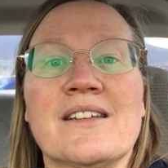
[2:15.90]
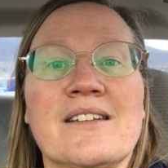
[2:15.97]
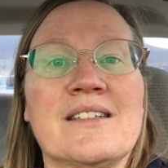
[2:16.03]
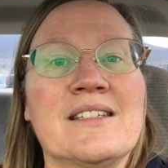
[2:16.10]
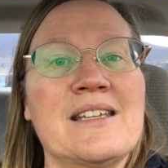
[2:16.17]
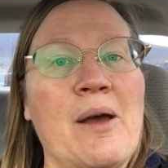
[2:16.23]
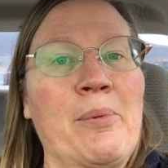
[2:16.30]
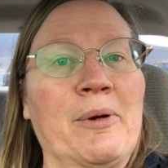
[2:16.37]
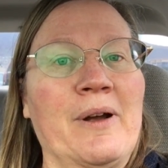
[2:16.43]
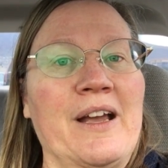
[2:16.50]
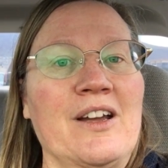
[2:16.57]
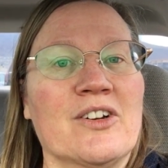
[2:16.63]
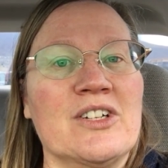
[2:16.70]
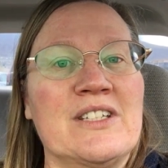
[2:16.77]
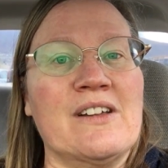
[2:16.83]

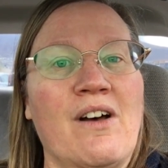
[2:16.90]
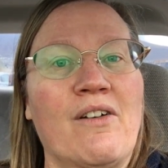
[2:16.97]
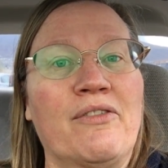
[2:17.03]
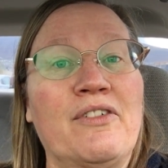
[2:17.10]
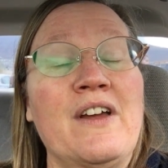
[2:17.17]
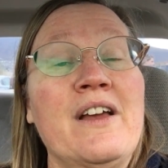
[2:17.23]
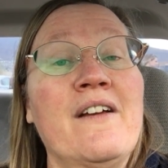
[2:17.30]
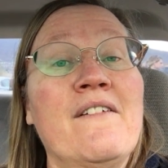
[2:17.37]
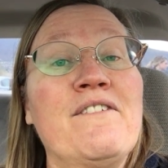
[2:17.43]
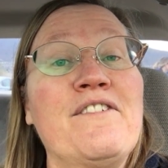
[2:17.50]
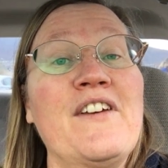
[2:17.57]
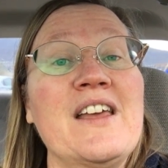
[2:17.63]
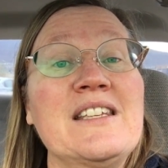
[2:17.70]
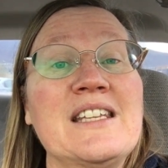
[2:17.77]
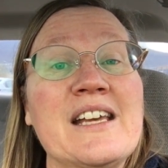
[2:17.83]
separate yourself
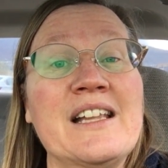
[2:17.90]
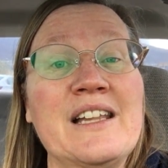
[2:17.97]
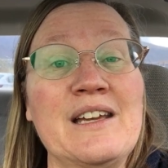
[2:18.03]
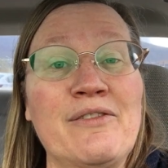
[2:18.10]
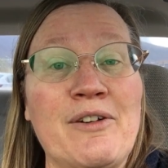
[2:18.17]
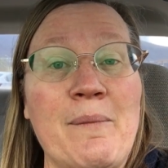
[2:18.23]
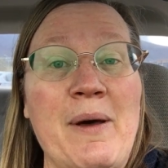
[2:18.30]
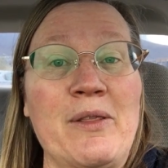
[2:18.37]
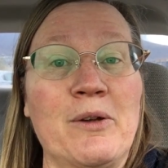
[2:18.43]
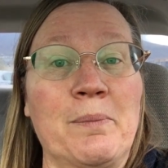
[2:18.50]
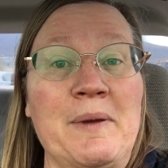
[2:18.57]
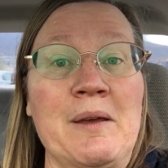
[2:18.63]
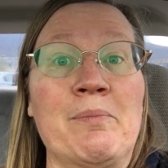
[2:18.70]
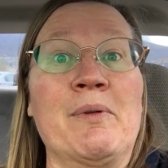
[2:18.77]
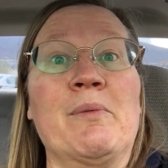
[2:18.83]
physically from other
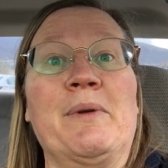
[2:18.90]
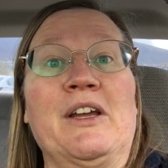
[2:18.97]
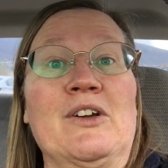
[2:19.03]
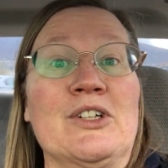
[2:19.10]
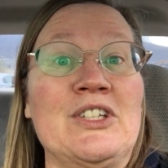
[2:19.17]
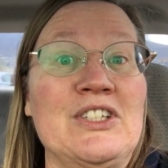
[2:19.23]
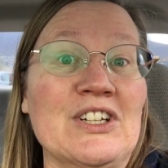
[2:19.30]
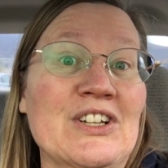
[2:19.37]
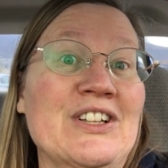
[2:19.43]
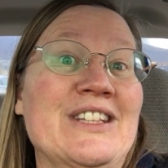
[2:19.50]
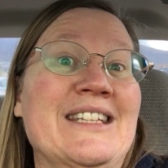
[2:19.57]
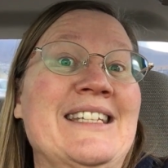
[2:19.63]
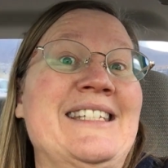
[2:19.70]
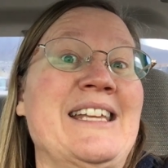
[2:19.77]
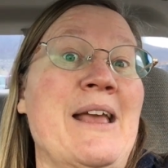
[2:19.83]
people, but you're still in
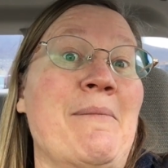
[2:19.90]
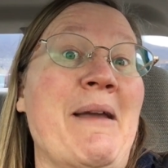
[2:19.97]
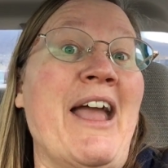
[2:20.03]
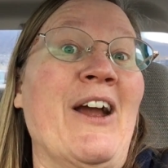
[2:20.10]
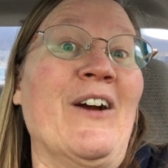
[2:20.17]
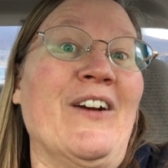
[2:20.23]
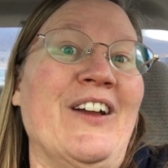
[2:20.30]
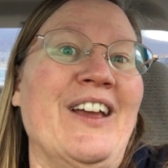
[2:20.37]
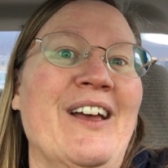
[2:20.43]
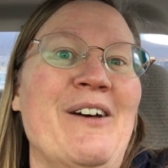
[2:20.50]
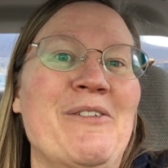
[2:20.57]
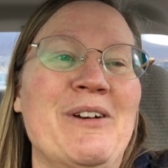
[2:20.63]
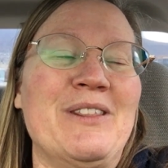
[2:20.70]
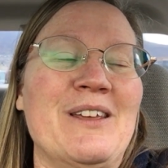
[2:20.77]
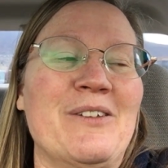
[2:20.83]
the same
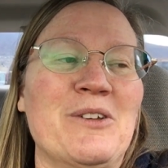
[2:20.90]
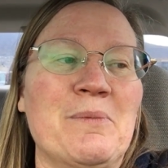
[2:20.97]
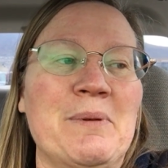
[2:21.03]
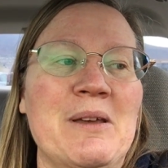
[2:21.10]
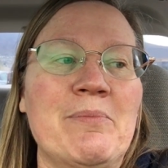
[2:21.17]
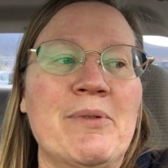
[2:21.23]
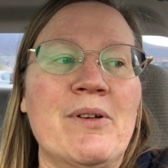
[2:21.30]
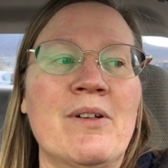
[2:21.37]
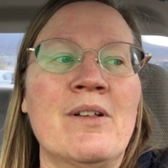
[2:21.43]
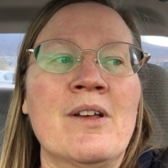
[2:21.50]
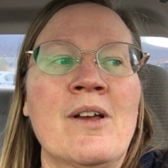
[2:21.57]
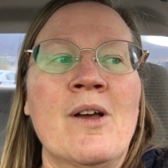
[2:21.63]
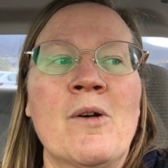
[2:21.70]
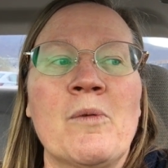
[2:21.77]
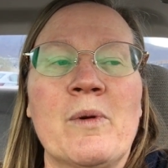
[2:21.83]
area with other people.
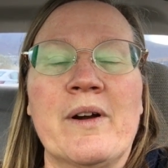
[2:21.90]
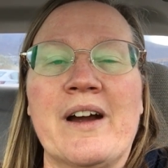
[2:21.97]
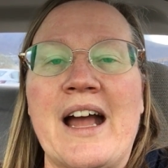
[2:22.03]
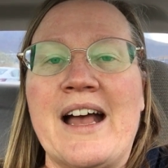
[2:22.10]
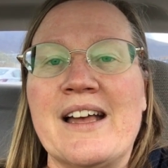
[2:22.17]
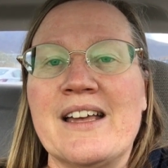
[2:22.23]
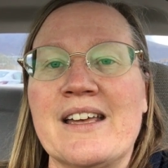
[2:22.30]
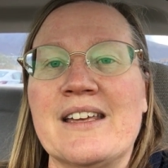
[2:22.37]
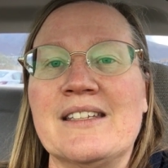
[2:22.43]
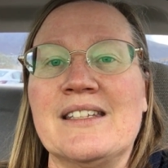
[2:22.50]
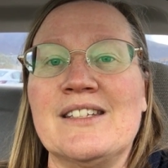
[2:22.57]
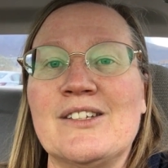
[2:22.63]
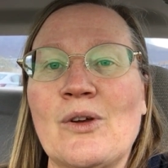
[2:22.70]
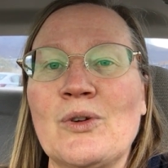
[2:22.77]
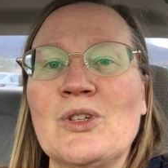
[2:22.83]
Whereas
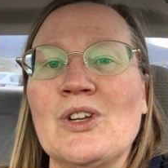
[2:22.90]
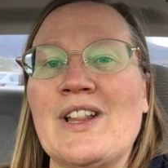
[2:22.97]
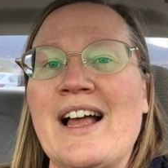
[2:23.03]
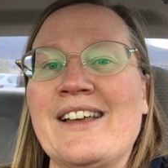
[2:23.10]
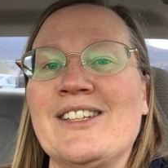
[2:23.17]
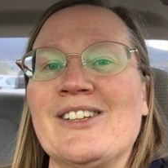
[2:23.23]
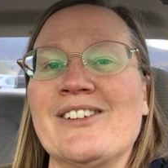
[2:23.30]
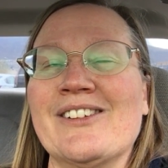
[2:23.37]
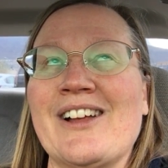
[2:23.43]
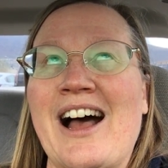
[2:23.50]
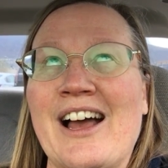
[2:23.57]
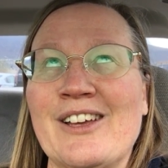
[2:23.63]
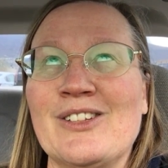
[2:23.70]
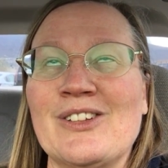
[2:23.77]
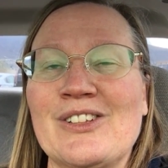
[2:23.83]
social
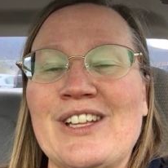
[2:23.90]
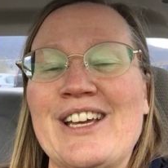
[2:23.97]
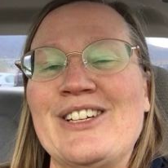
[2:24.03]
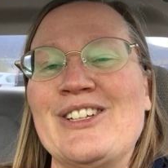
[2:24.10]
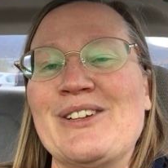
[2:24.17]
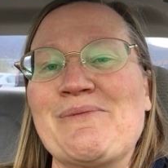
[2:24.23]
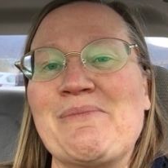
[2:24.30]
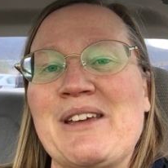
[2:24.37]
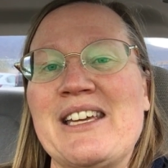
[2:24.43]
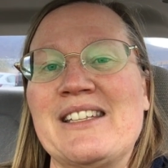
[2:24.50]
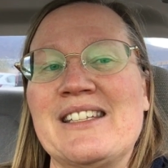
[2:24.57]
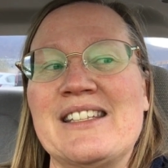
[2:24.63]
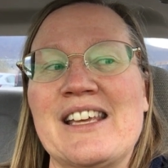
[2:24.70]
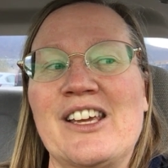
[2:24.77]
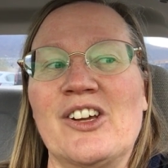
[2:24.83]
isolation
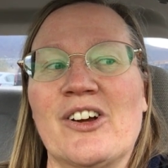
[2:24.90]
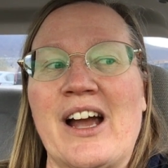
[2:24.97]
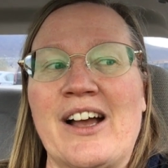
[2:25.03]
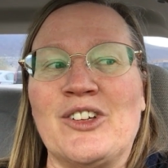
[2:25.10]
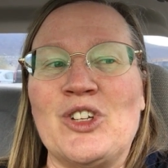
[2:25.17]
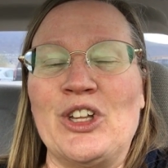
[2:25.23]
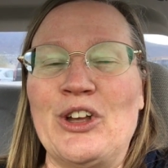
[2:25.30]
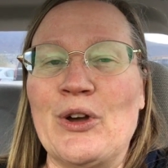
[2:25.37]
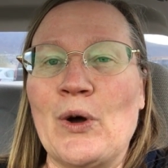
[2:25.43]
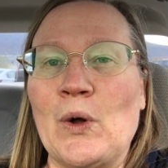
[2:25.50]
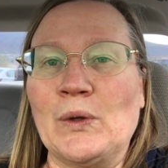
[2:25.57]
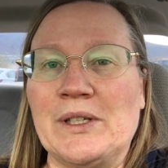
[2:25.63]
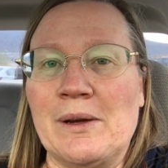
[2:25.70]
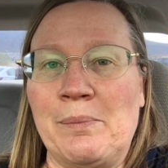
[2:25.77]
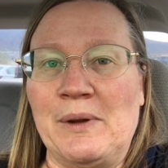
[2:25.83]
means that you're actually
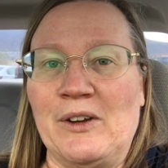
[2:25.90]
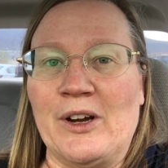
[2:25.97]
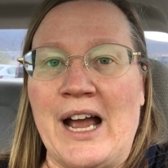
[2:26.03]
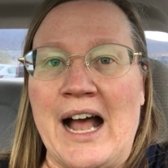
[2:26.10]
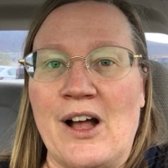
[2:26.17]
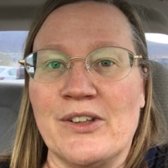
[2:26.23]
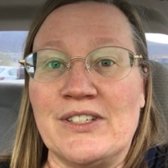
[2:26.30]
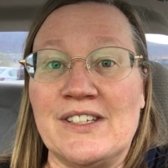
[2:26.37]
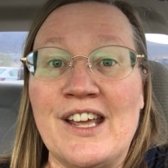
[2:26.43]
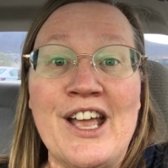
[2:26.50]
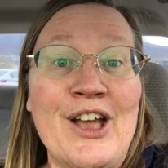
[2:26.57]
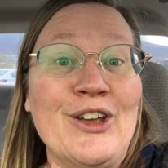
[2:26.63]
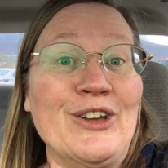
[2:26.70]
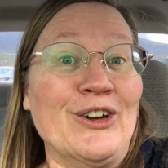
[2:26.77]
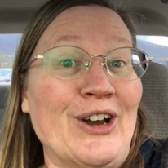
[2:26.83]
holed up in your house,
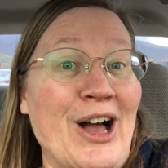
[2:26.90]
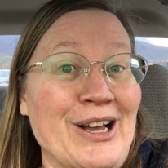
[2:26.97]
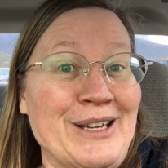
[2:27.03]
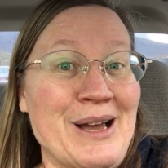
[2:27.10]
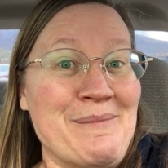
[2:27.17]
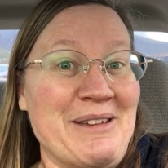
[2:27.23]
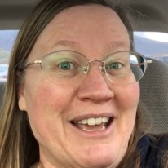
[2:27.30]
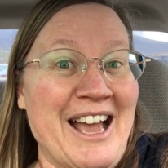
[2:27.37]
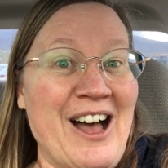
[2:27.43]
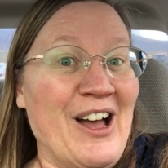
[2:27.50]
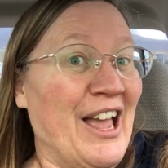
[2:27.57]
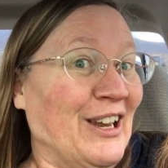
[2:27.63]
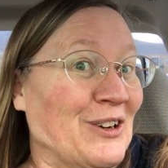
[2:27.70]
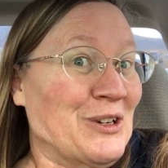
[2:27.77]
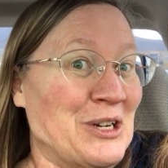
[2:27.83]
you're not coming
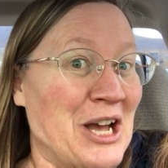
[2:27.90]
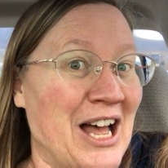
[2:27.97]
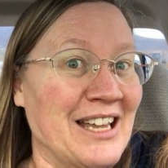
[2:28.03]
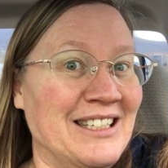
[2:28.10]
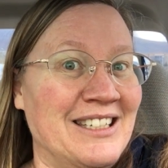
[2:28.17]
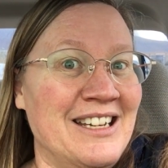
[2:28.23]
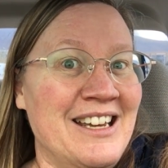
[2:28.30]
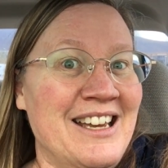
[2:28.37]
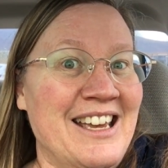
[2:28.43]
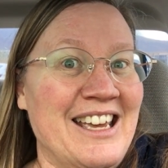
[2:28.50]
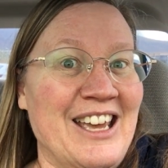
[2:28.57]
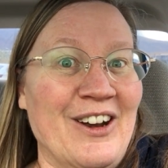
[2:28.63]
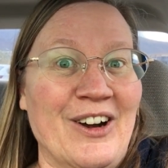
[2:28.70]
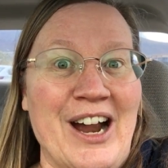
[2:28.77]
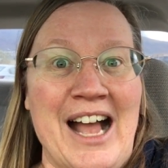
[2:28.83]
out, and you're not
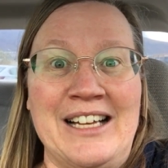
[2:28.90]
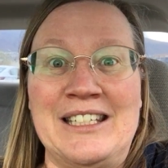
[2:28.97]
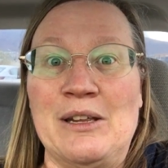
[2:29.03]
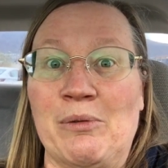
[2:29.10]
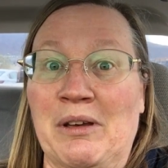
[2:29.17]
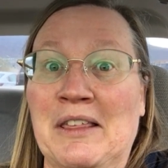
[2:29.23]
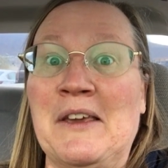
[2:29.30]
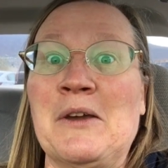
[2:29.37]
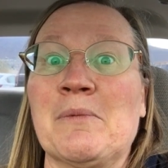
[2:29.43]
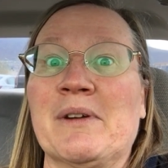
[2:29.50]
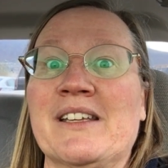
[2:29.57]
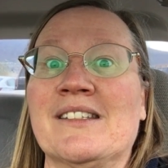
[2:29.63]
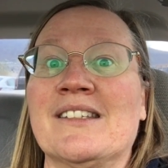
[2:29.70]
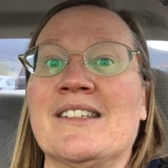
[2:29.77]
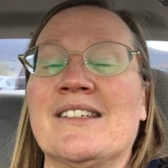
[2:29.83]
interacting with
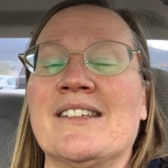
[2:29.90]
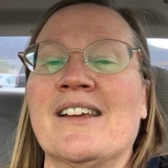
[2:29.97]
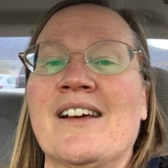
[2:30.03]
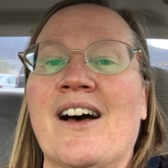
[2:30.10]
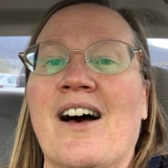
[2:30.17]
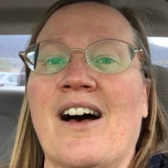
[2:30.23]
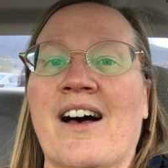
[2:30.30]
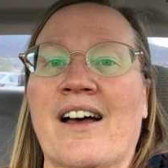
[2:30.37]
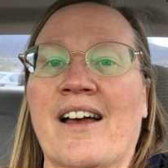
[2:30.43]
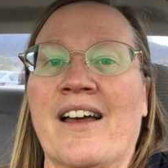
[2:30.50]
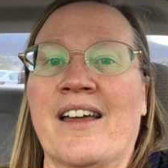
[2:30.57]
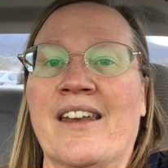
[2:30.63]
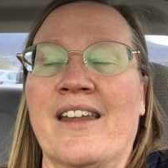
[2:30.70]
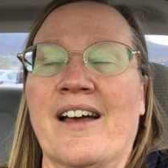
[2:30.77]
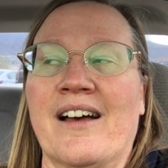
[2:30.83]
humans
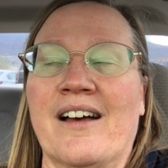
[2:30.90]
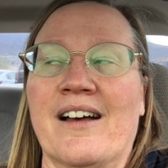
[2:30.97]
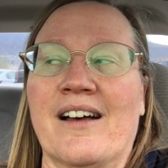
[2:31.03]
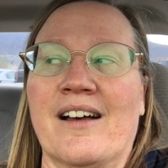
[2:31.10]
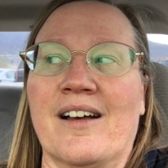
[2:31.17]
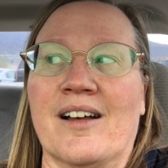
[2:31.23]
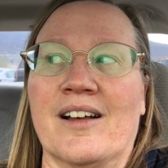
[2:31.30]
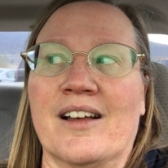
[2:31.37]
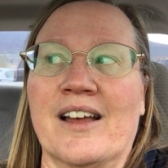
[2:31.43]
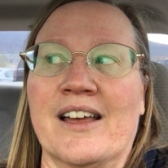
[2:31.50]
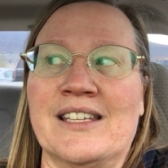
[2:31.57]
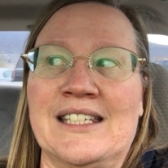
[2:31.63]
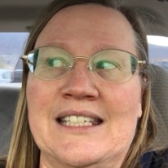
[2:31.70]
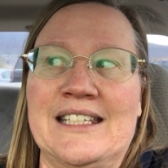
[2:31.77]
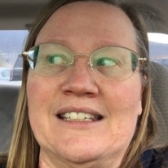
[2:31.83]
on a